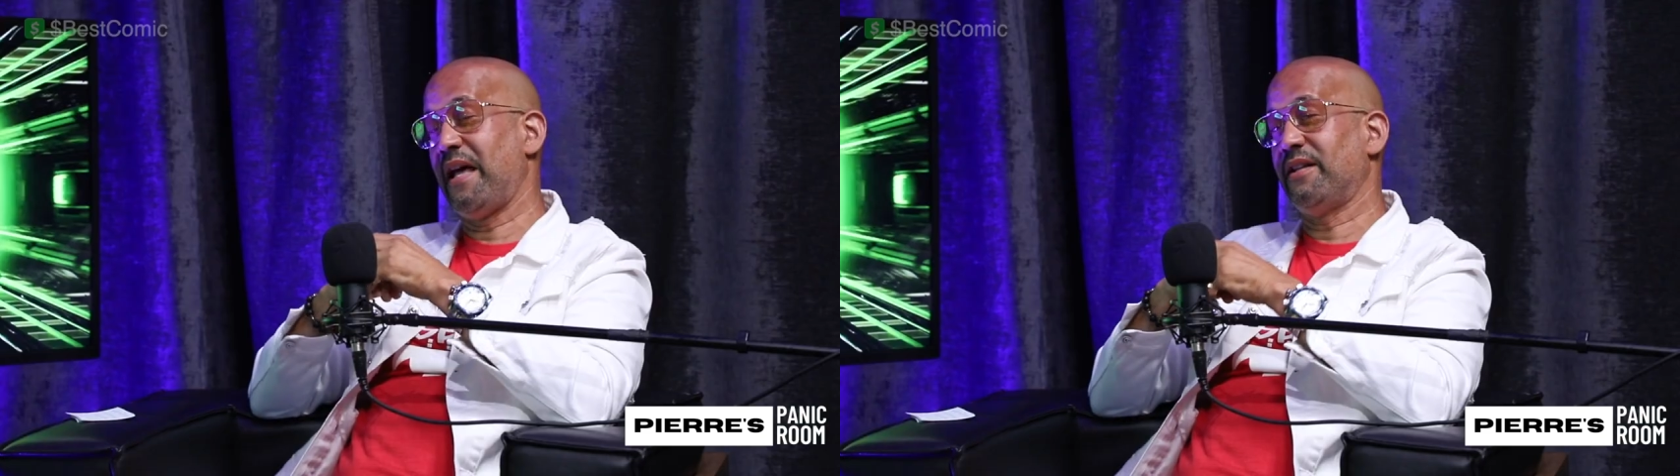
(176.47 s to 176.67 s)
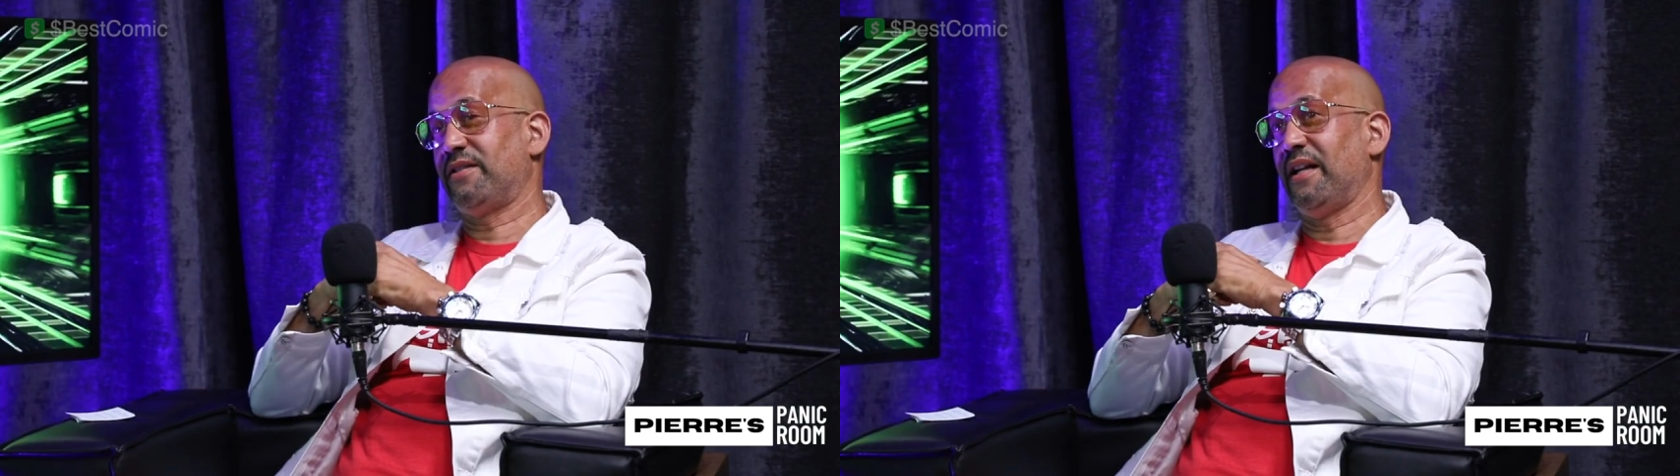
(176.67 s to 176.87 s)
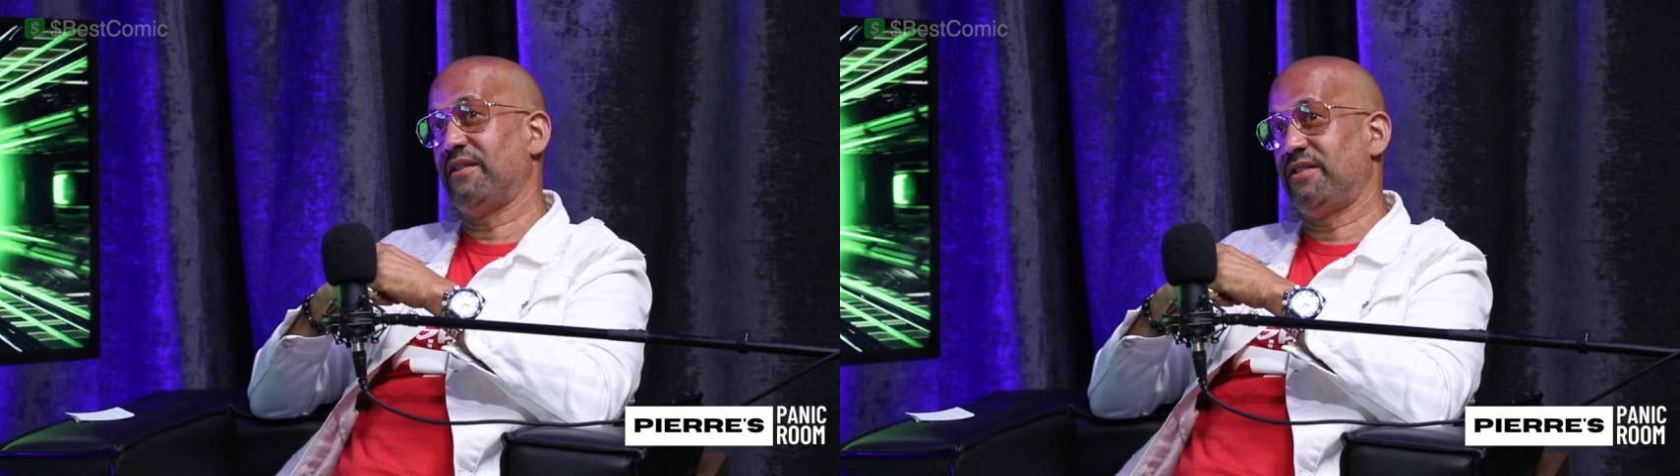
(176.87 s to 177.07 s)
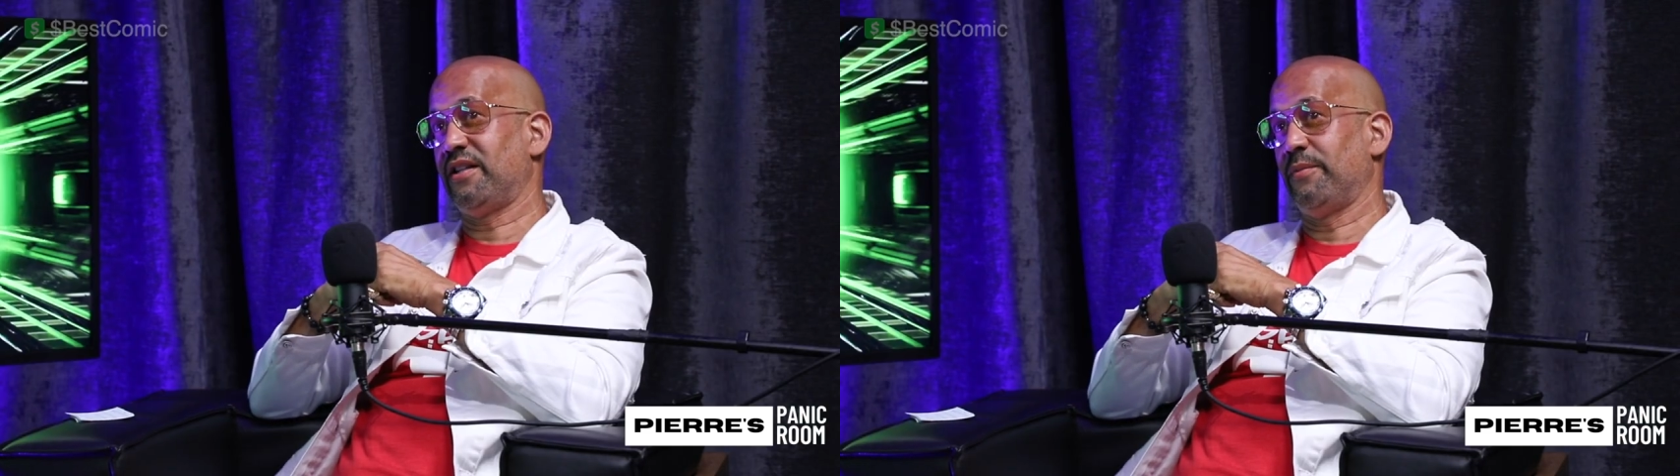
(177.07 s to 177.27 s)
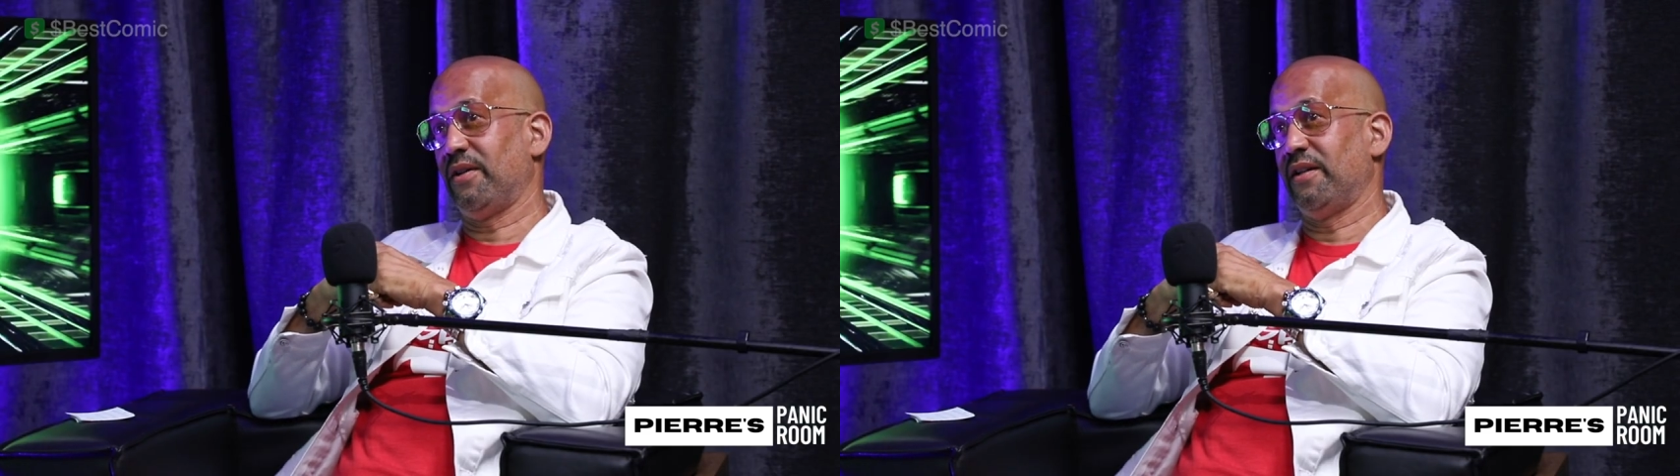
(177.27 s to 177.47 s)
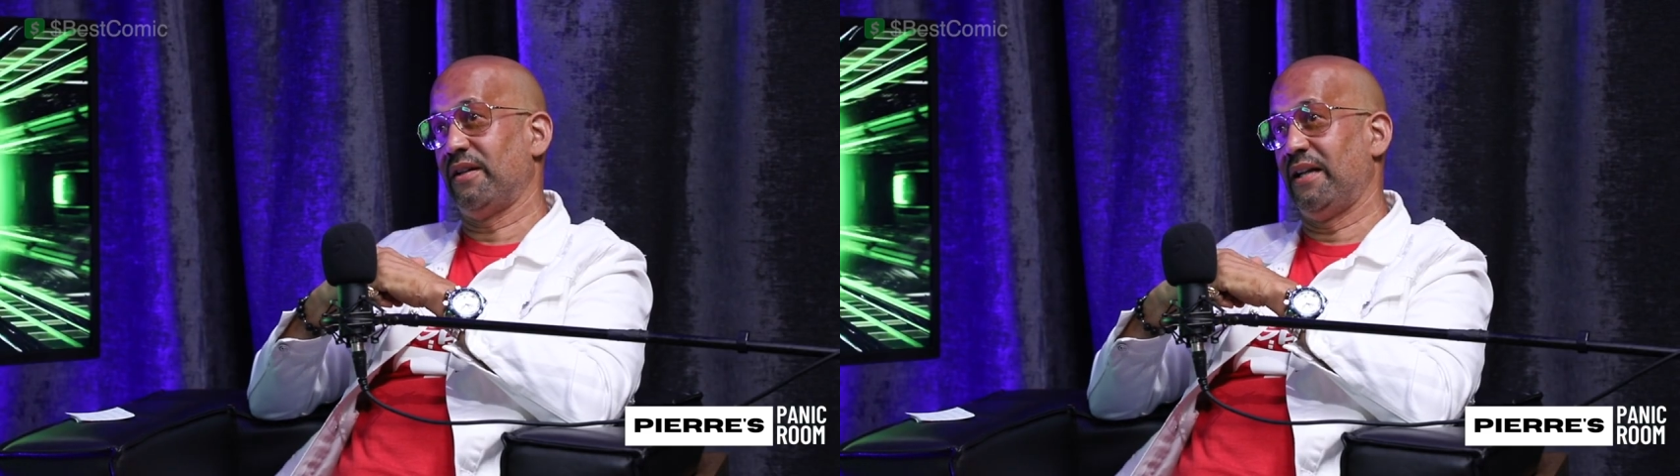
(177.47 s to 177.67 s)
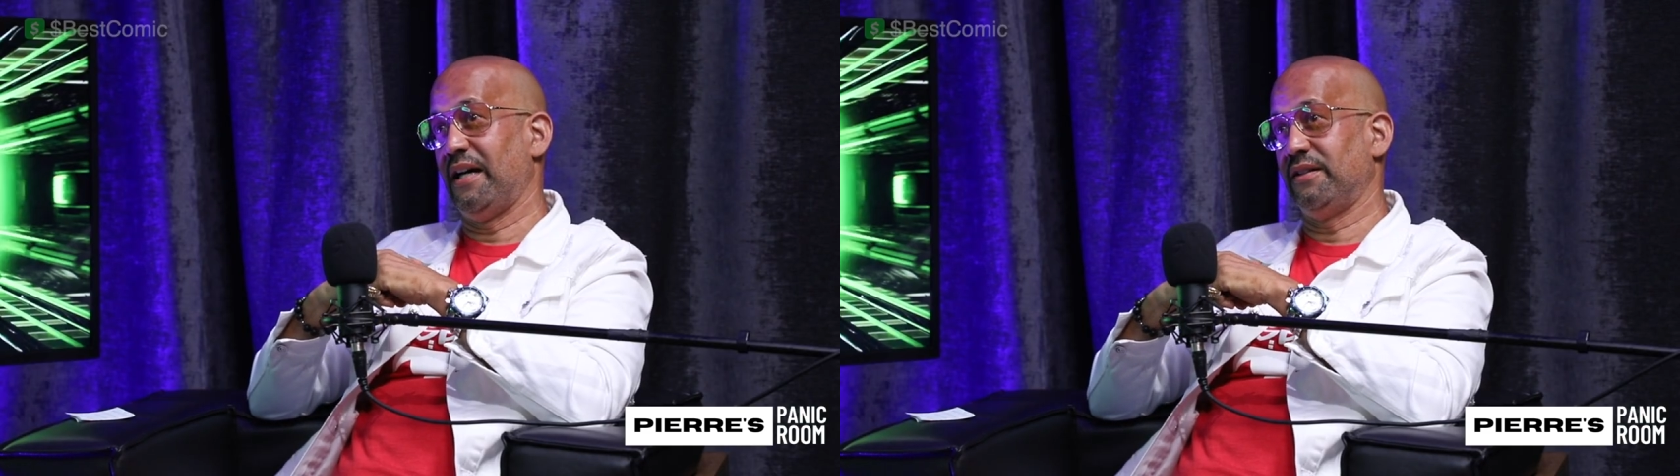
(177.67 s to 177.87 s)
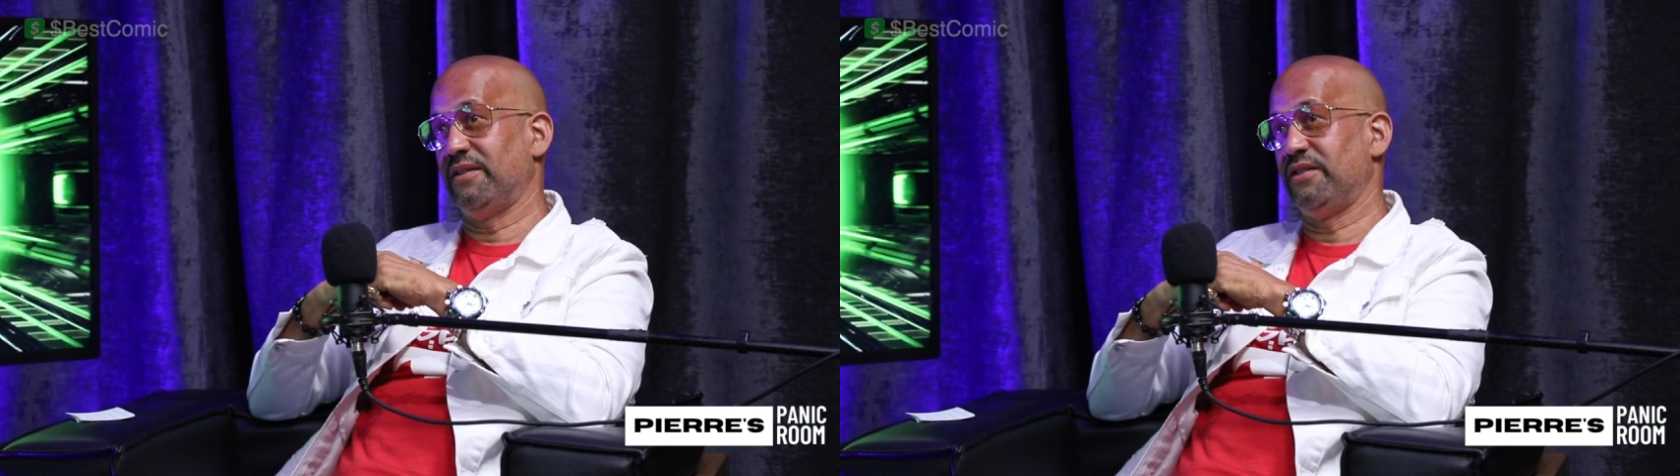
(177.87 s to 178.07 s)
Madison, uh, she comes on here a
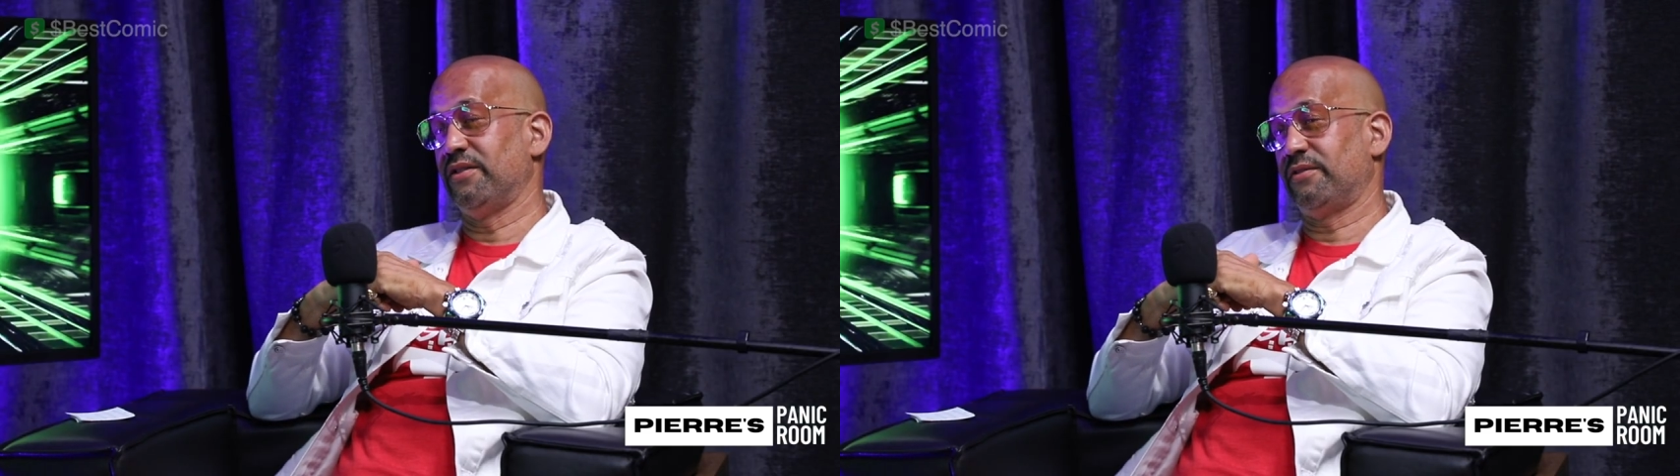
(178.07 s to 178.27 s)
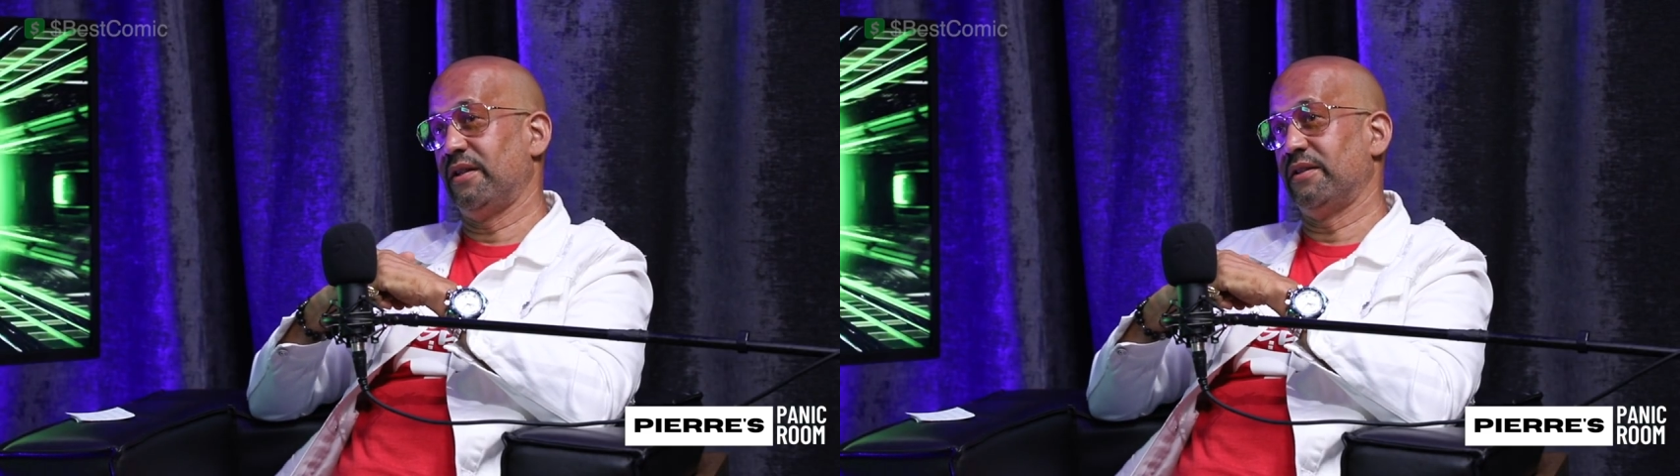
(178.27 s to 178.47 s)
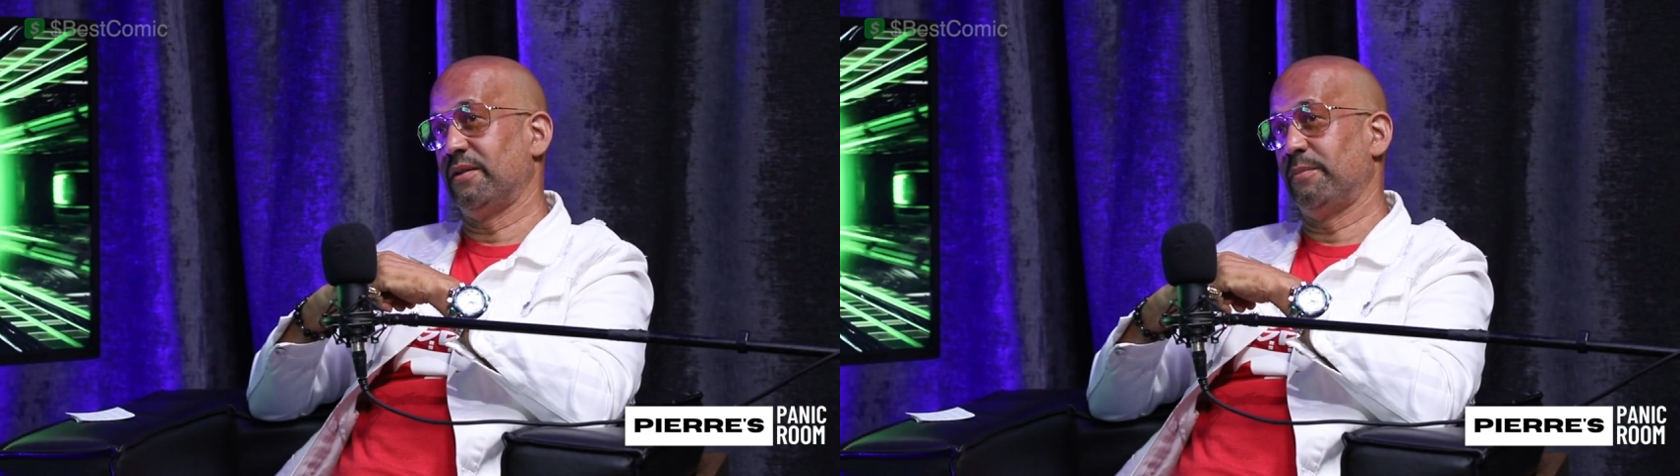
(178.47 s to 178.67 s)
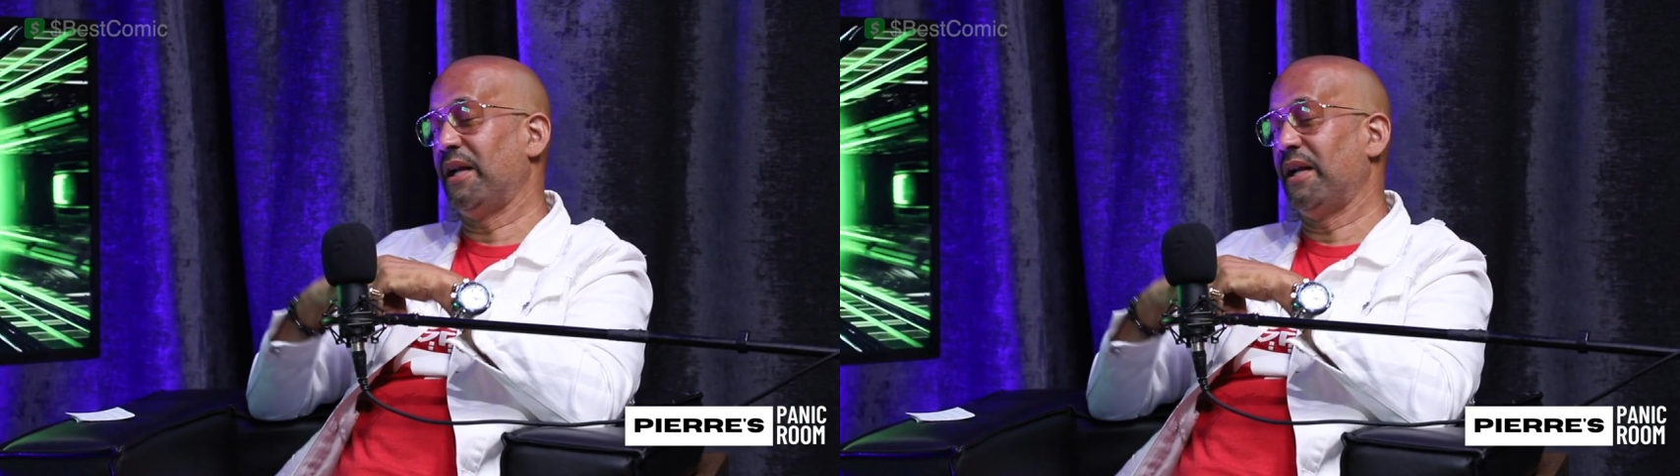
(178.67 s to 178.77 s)
lot, and she's a transgender.